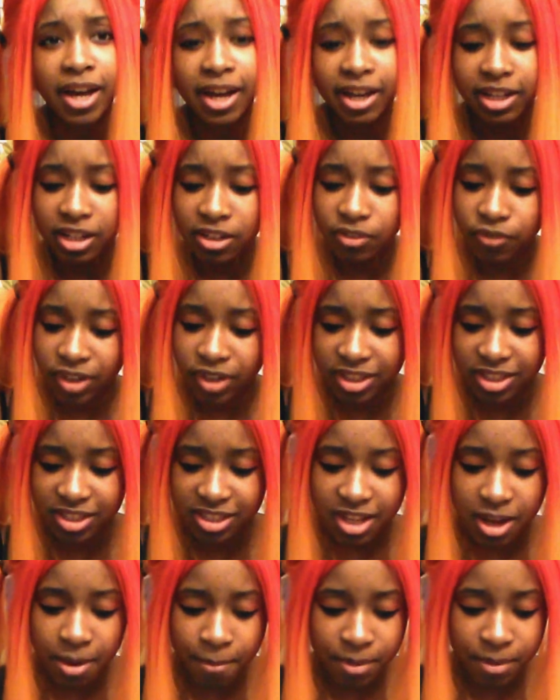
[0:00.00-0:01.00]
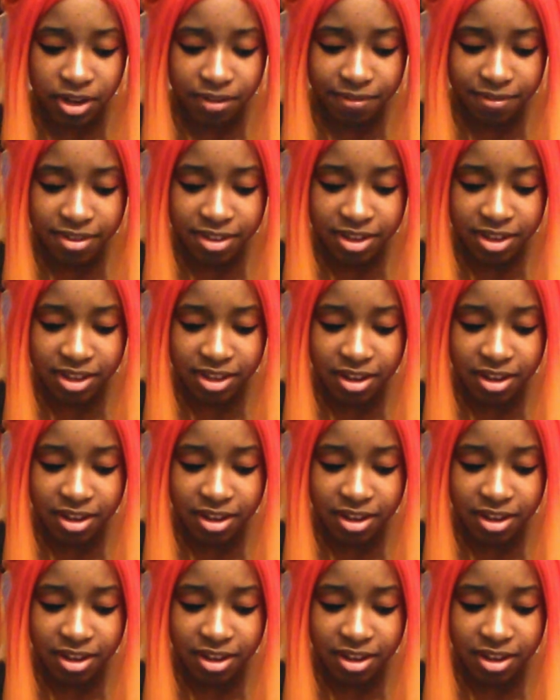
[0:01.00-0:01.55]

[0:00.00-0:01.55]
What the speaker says: I didn't break this down, but I feel like